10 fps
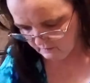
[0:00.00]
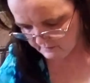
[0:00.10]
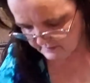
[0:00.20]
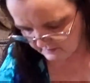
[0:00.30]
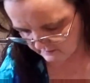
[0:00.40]

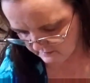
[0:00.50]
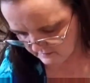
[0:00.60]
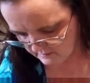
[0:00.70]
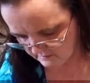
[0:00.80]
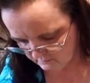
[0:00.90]
hard to,
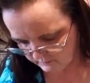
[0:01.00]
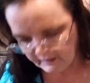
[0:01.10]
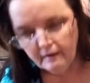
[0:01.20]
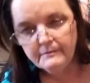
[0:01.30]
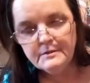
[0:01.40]

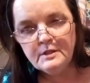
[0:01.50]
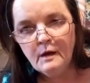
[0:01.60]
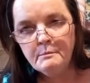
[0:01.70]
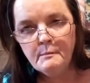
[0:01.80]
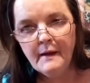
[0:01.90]
right off the
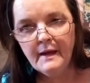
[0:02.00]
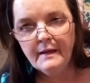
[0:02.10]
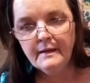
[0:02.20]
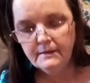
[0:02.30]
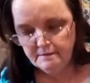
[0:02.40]
top of my
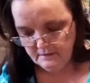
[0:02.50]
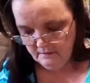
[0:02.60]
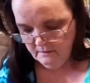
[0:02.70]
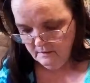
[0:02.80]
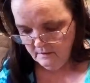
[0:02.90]
head,
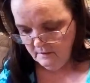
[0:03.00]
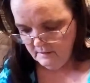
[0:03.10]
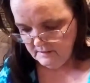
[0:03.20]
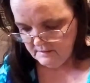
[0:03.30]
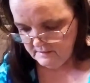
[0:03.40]
to
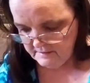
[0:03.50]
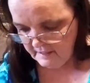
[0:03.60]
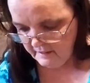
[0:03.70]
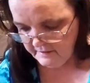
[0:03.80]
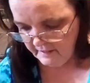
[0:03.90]

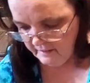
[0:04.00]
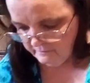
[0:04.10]
tell you